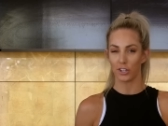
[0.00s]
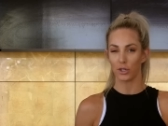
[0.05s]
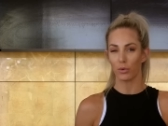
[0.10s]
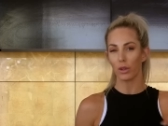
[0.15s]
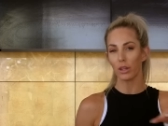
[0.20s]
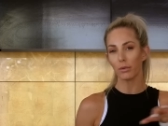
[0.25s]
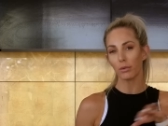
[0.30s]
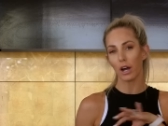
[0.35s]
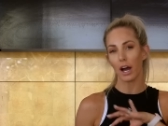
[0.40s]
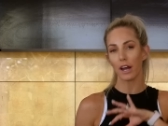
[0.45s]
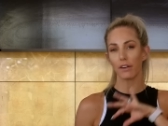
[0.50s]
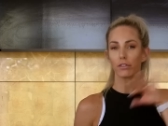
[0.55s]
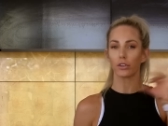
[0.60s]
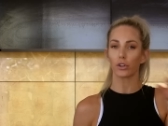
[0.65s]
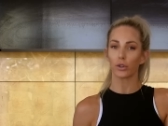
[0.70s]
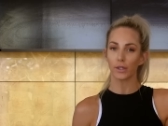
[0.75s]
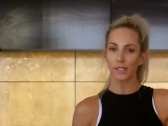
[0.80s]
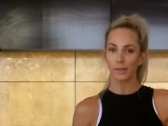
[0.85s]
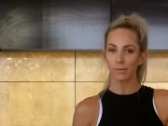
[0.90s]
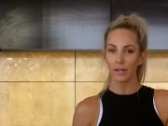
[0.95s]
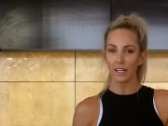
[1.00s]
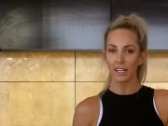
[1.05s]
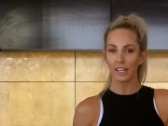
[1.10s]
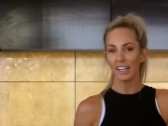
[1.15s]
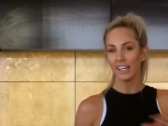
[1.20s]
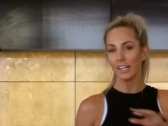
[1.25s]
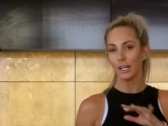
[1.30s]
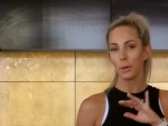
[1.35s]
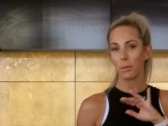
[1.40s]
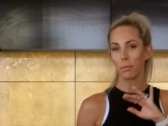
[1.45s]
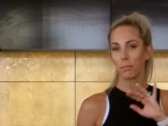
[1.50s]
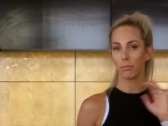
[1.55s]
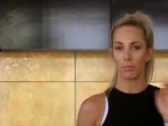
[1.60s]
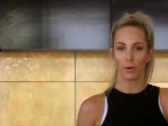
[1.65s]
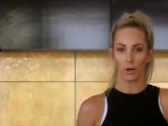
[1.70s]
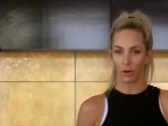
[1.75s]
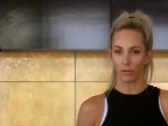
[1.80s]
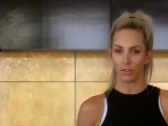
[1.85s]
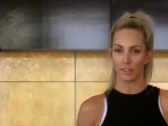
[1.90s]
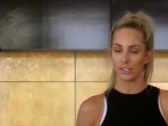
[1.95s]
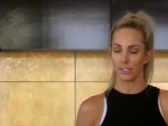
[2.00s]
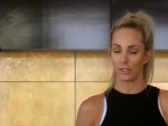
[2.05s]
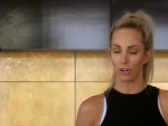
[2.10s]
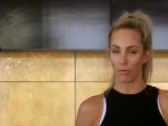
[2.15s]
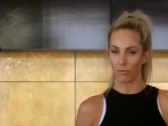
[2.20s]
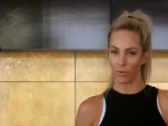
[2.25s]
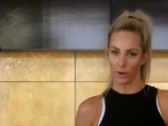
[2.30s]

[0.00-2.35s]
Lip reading: You want them kind of crispy, but obviously not